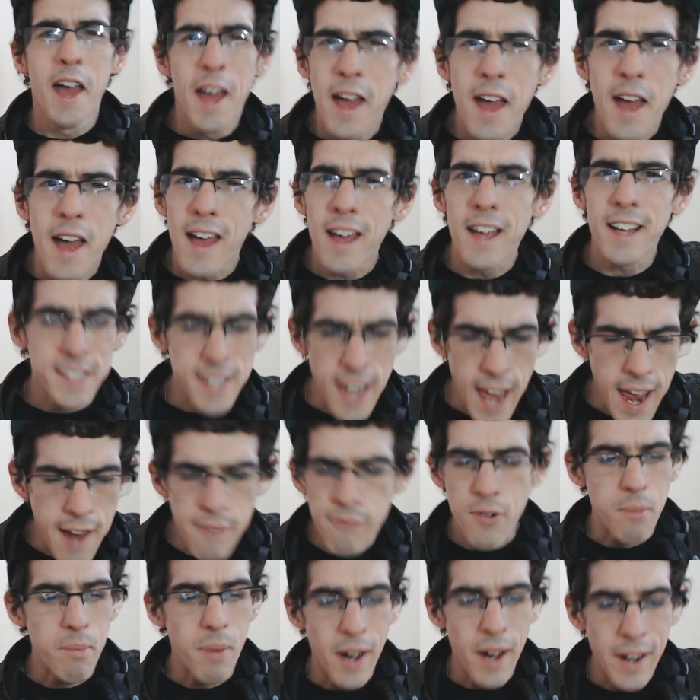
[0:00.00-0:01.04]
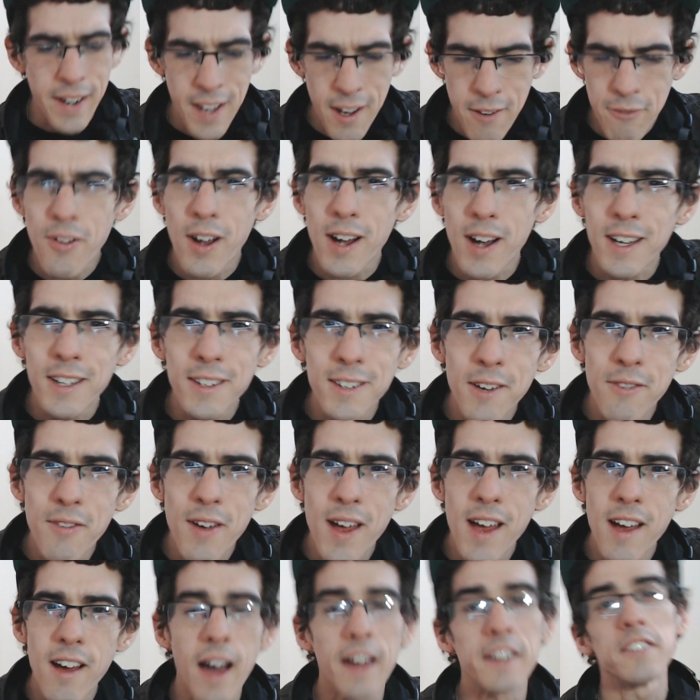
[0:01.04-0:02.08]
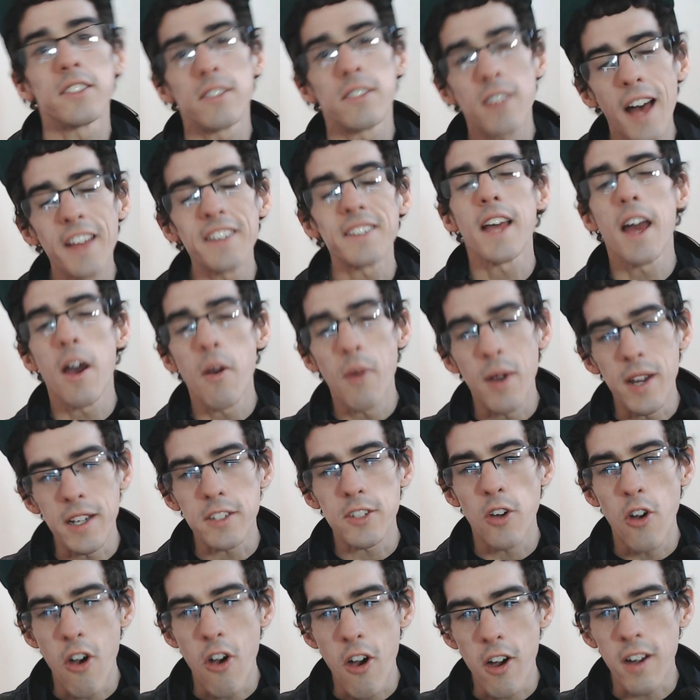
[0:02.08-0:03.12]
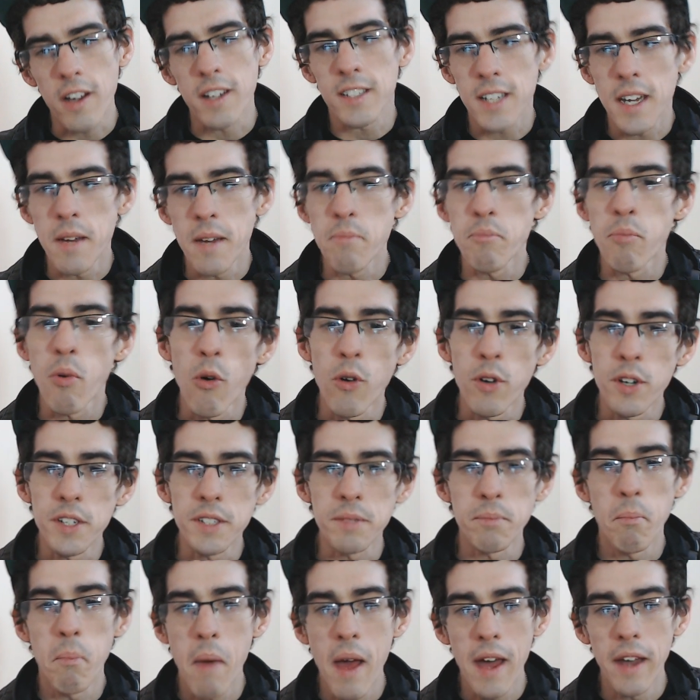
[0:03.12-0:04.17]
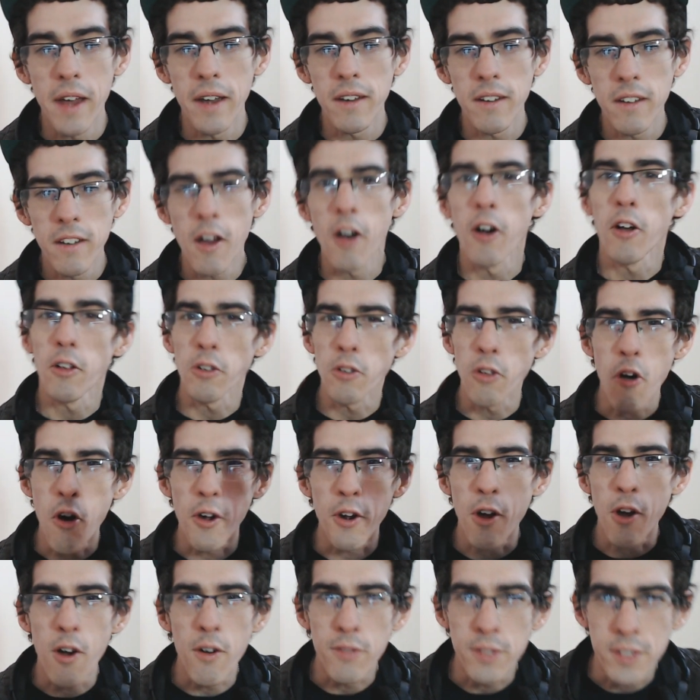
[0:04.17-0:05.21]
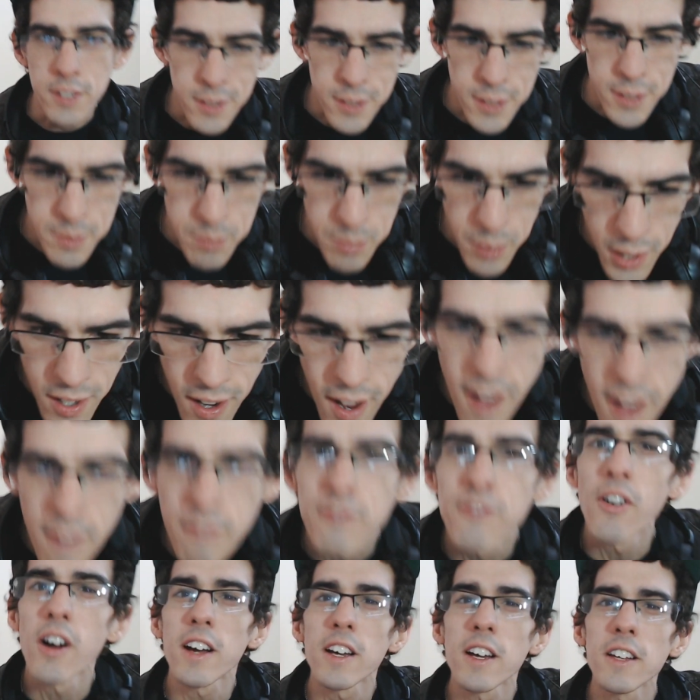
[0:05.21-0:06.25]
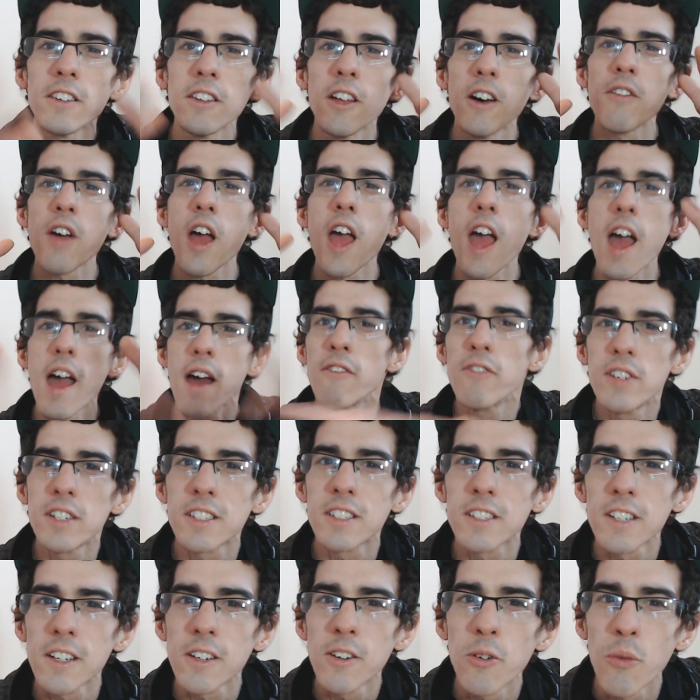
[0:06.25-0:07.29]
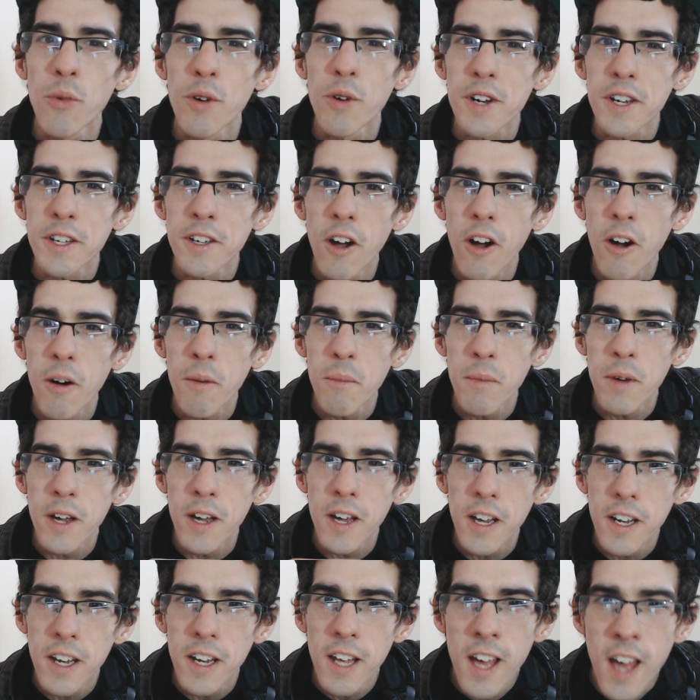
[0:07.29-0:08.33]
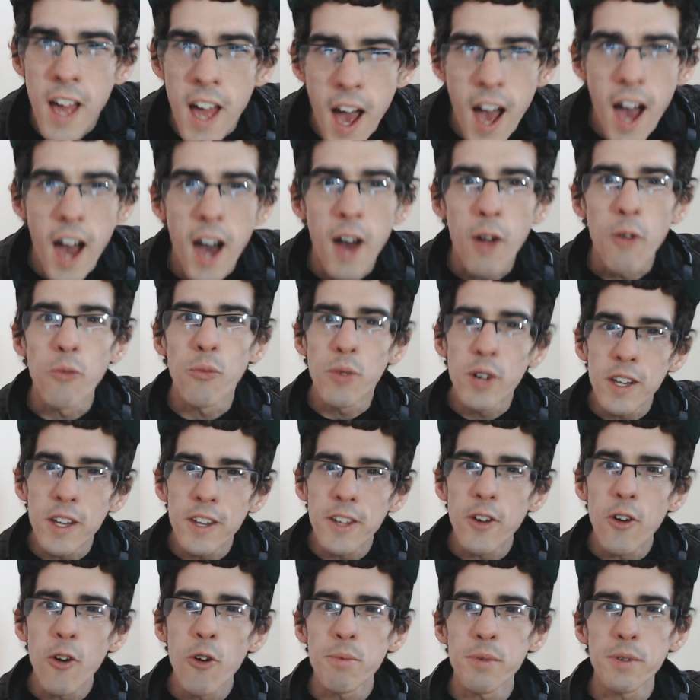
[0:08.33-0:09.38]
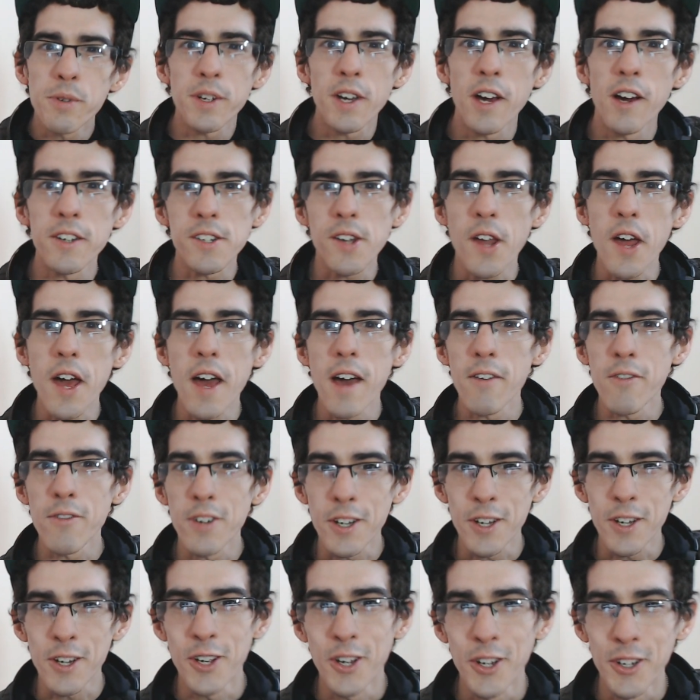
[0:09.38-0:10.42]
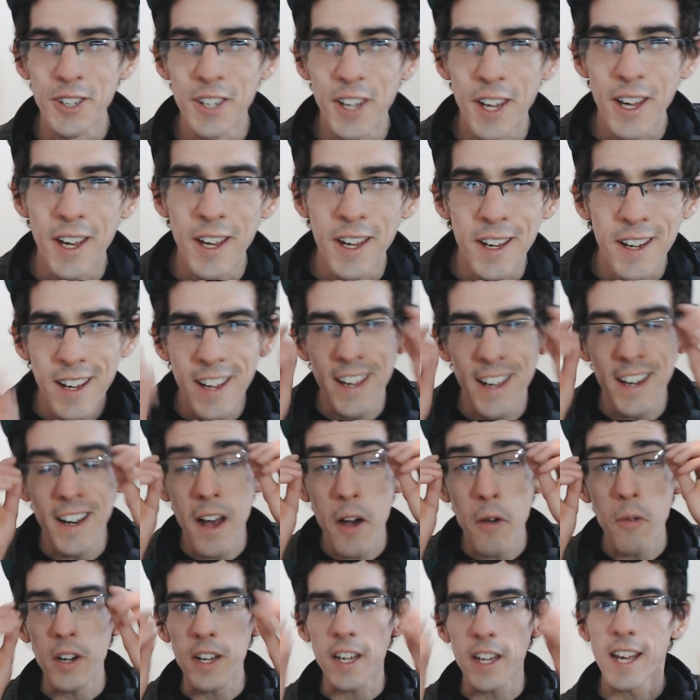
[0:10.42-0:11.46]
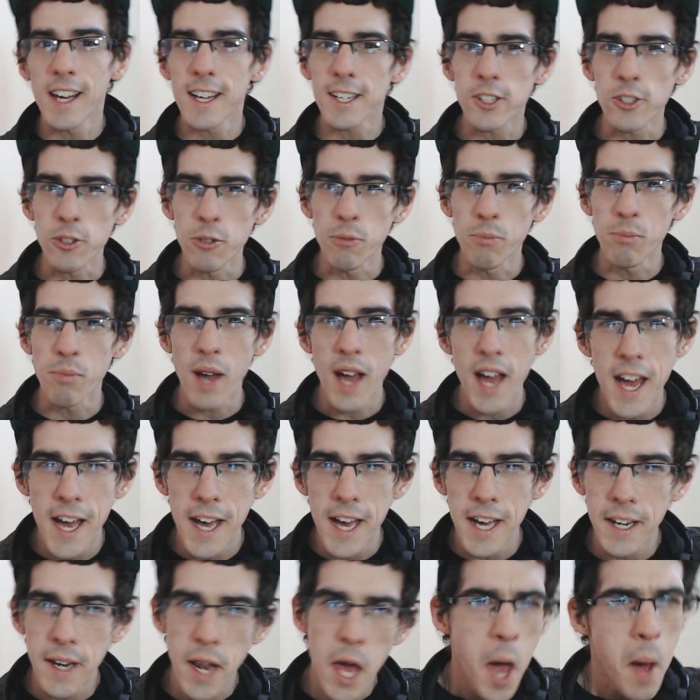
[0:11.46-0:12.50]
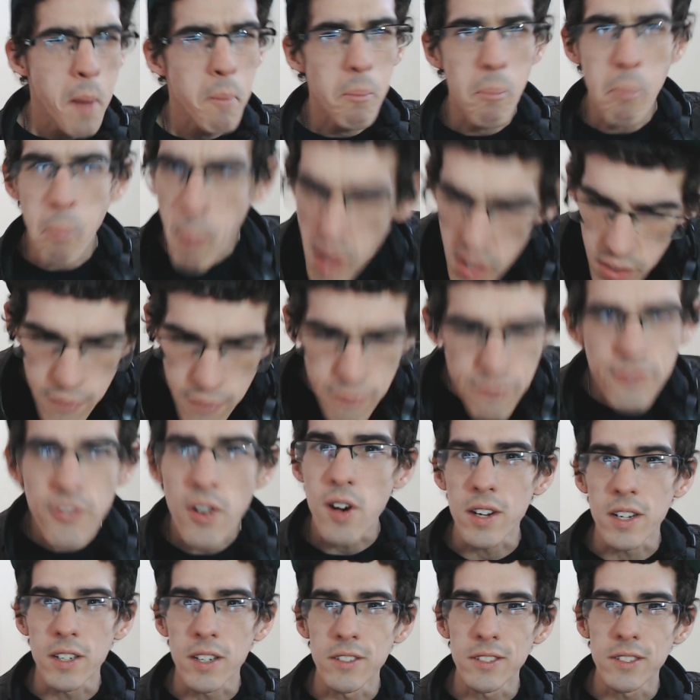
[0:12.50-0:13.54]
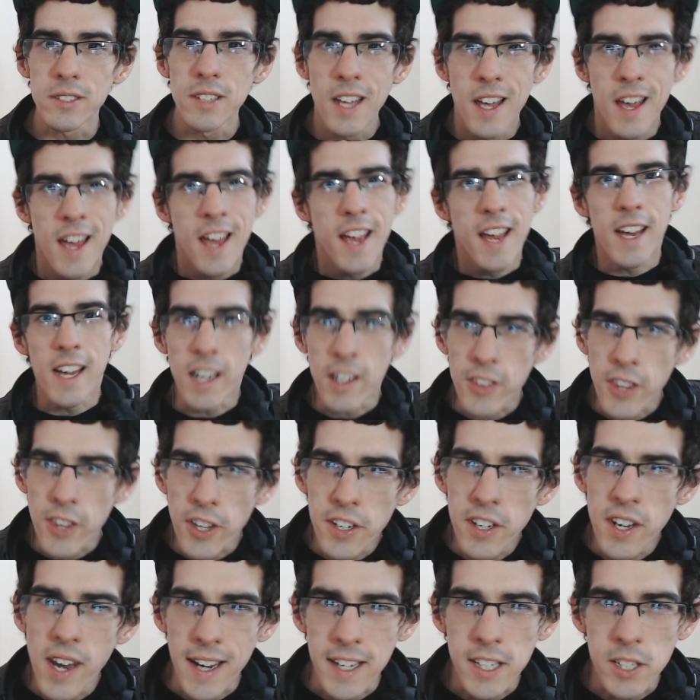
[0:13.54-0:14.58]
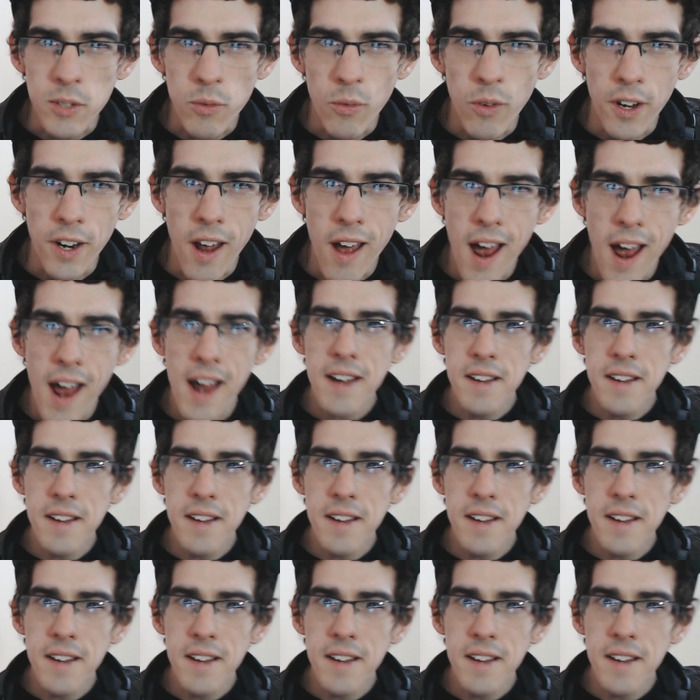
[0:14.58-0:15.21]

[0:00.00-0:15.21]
It's everybody. I fucking love... That's how I talk. I say boys, men, a lot, obviously. But I fucking love every single one of y'all, man. I really hope you guys are having a good day. And I will catch you bad motherfuckers in the next one, alright?